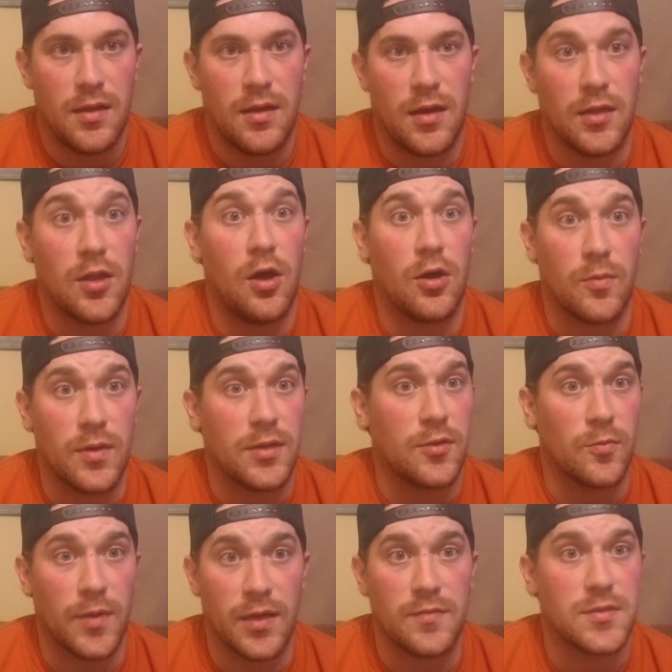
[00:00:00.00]
along with the
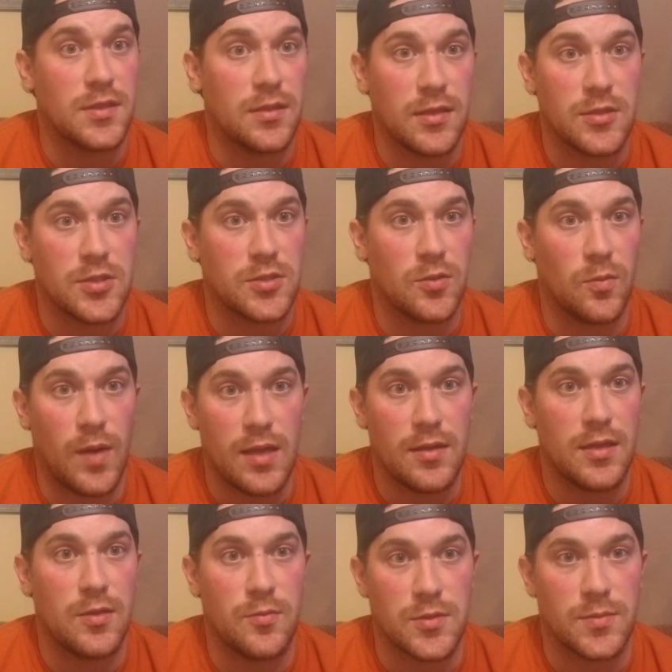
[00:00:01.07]
riffs and just the way that
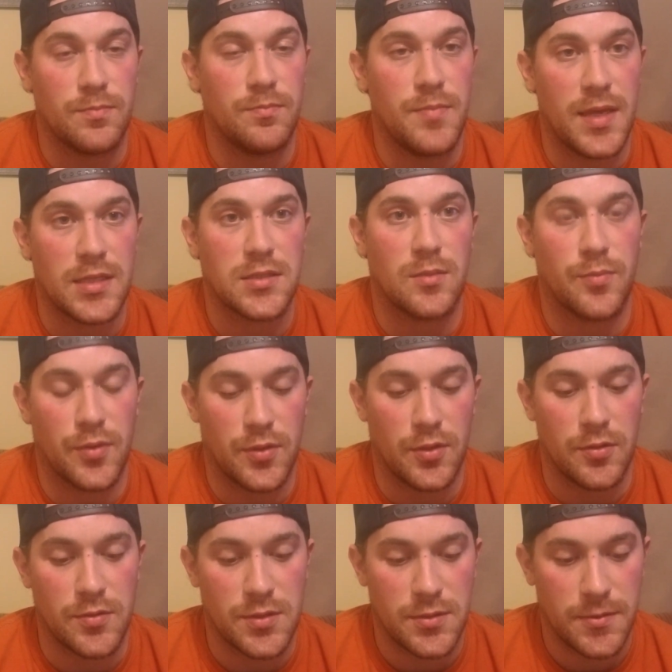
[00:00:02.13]
it was mixed and
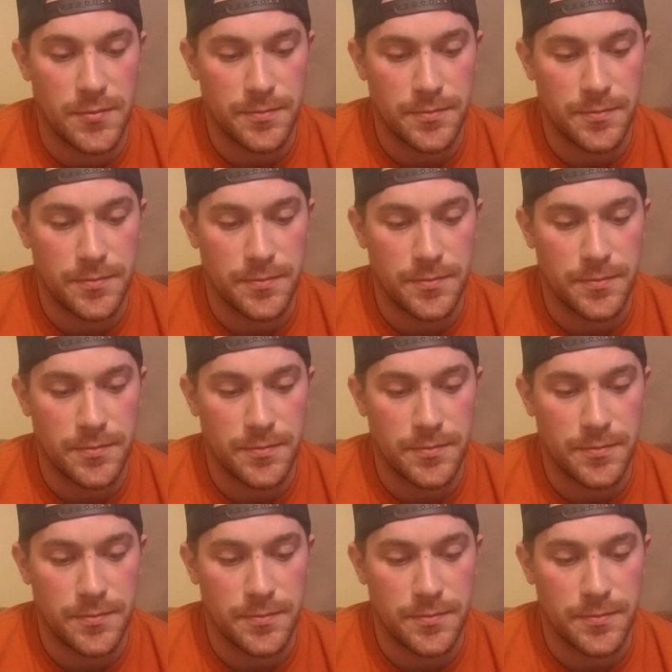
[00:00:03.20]
produced.